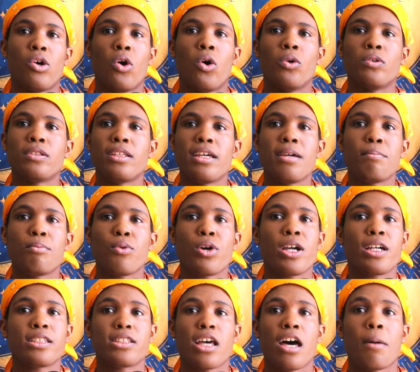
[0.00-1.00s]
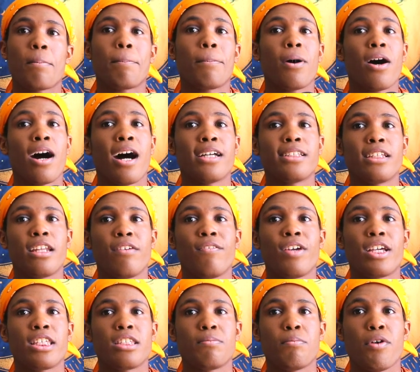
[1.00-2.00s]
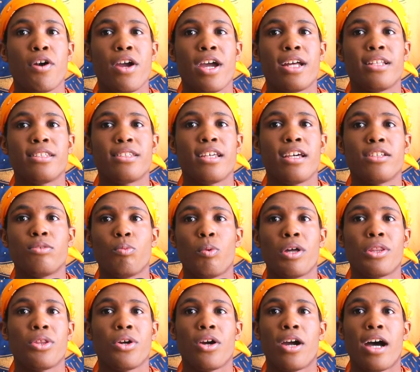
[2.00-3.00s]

only brings up positive experiences with her